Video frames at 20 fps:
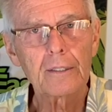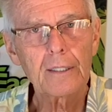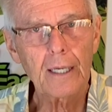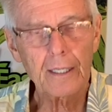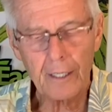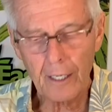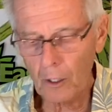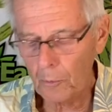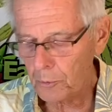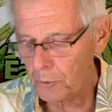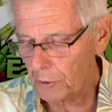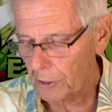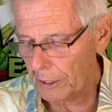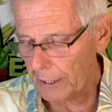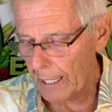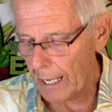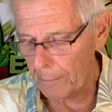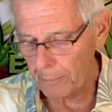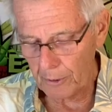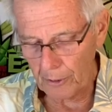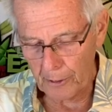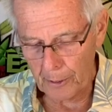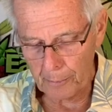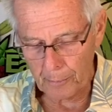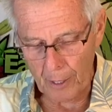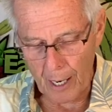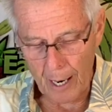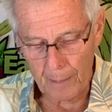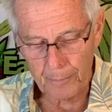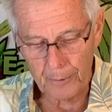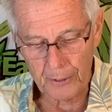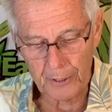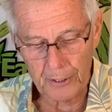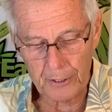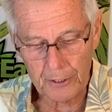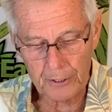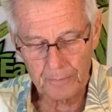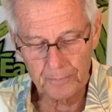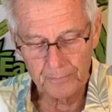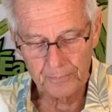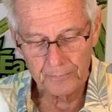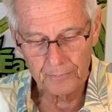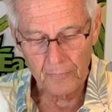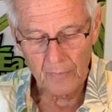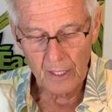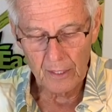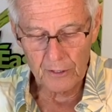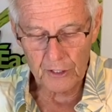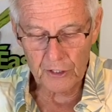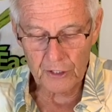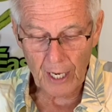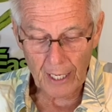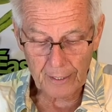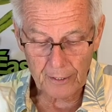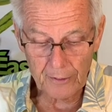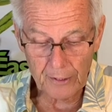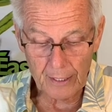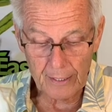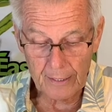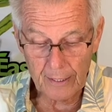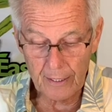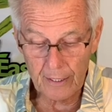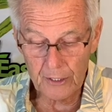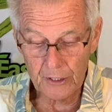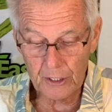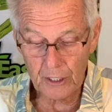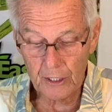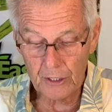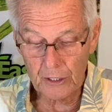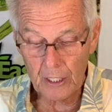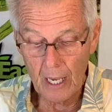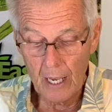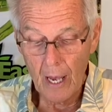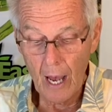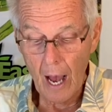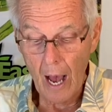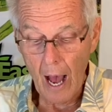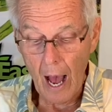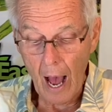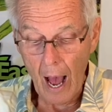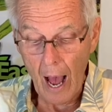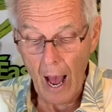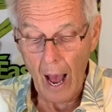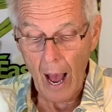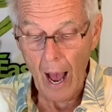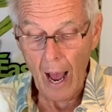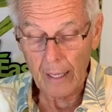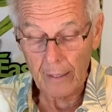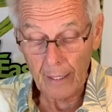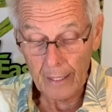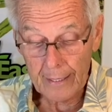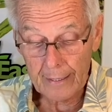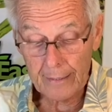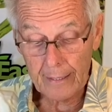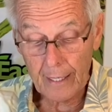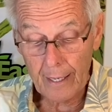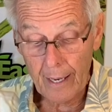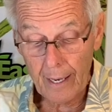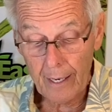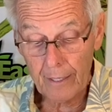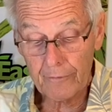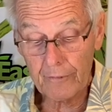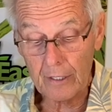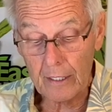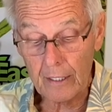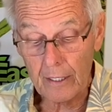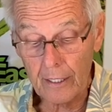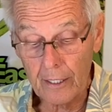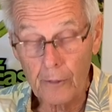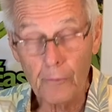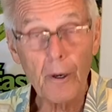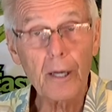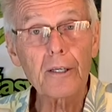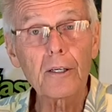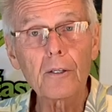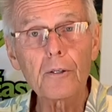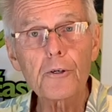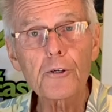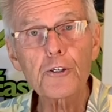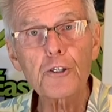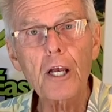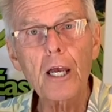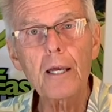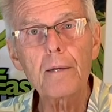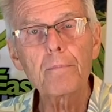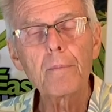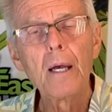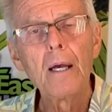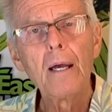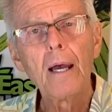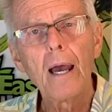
that helps with the capillary properties. The second thing is I like to have the irregular shape